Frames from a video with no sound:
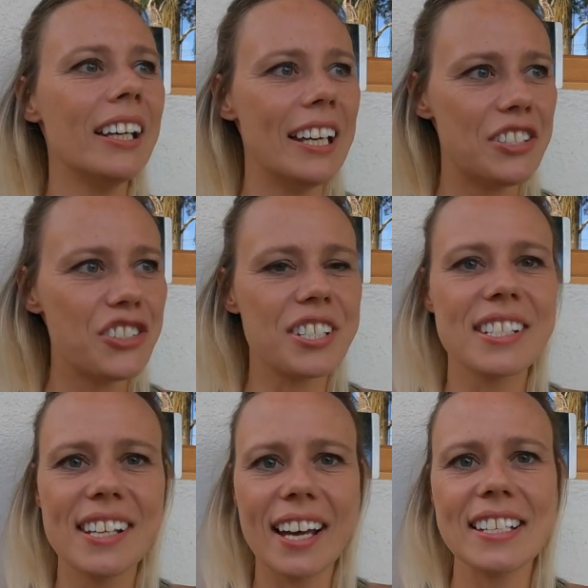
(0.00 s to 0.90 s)
It's just
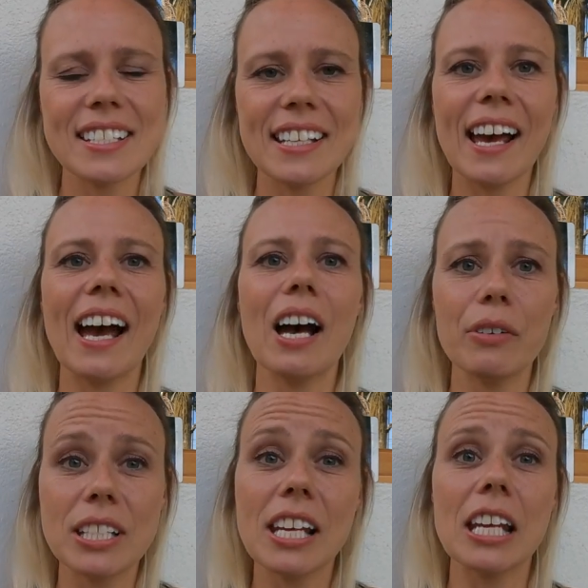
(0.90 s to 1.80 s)
nice to have
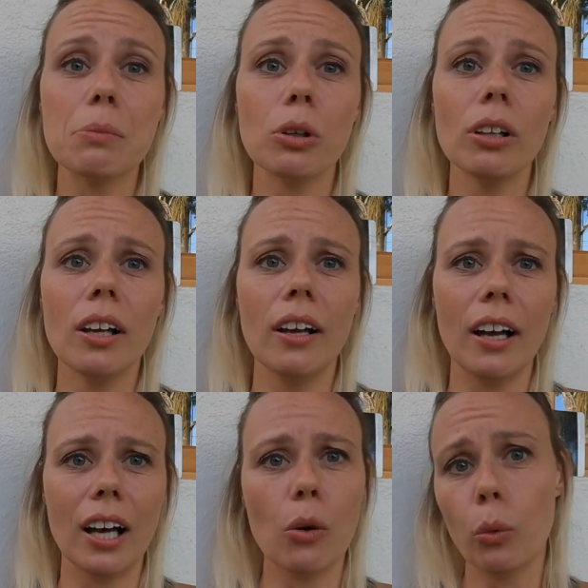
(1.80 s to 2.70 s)
a table
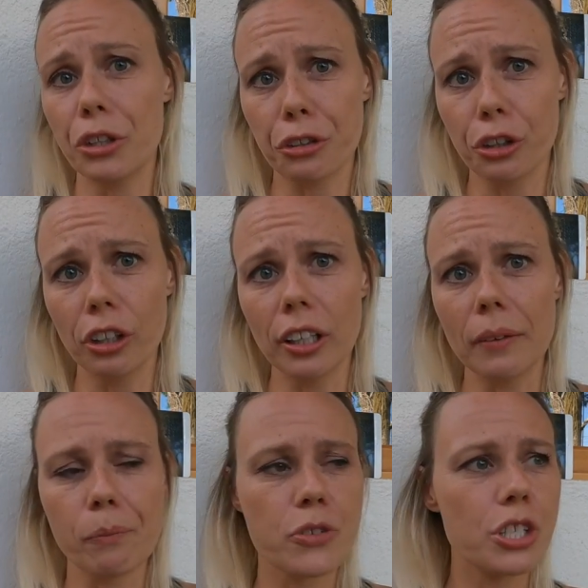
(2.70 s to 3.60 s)
when you're
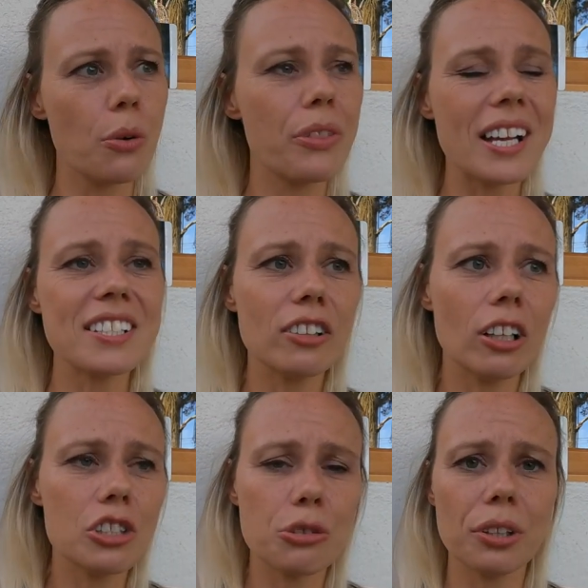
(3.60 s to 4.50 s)
cooking. So that's a
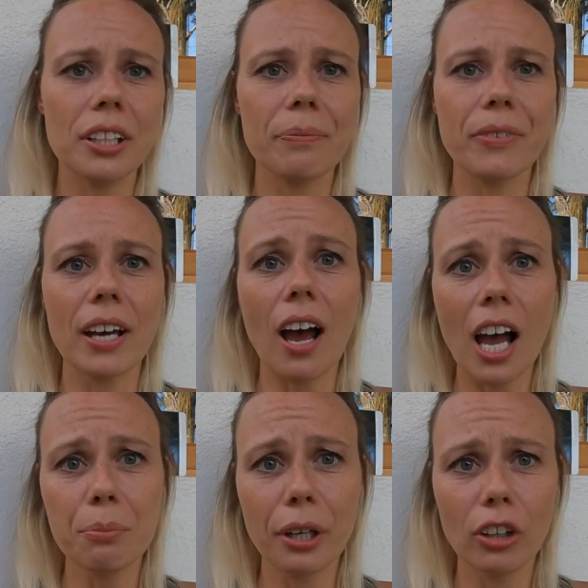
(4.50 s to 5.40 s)
luxury that
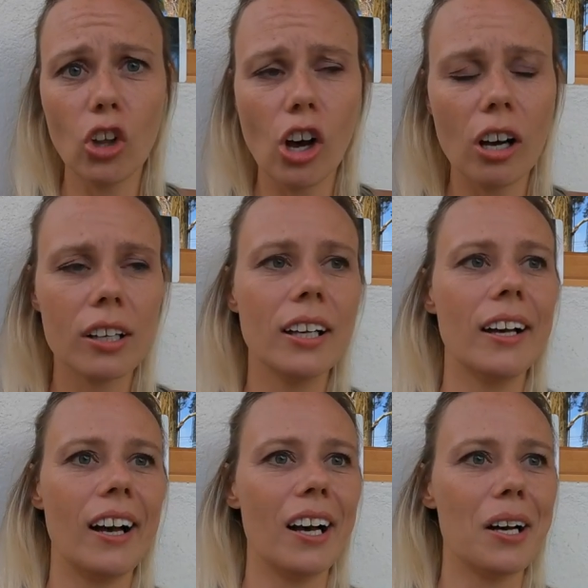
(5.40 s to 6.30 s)
I bring along.
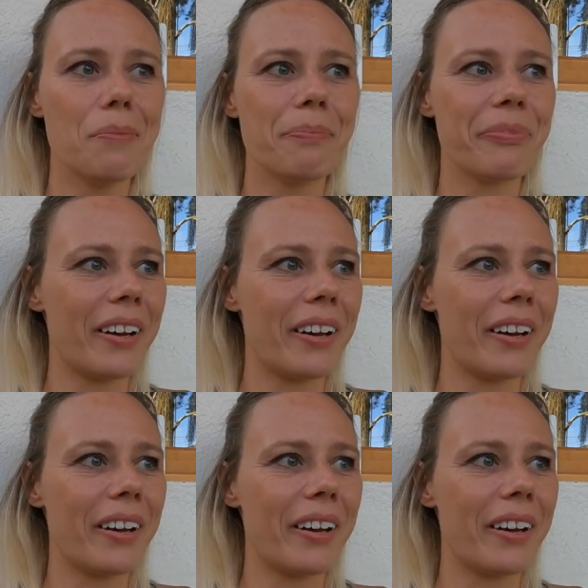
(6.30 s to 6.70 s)
I